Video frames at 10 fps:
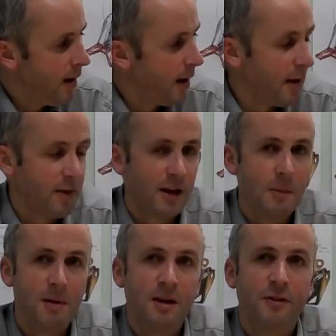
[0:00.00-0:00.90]
Another key
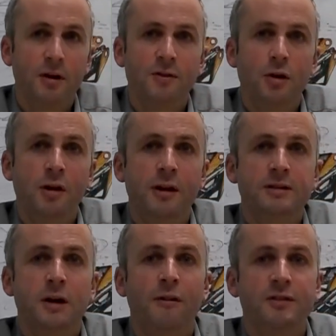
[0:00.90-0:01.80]
benefit of the unit
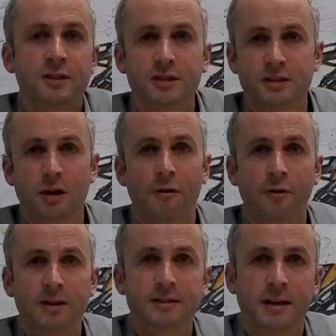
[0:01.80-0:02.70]
itself is it
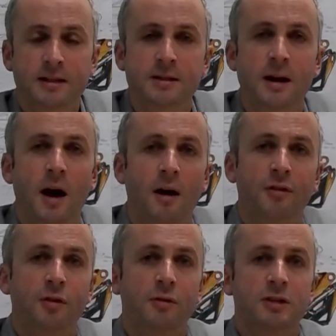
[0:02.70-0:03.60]
self-resets
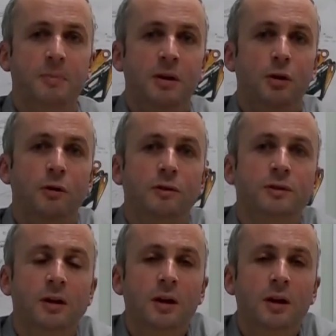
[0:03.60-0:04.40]
after it's been used.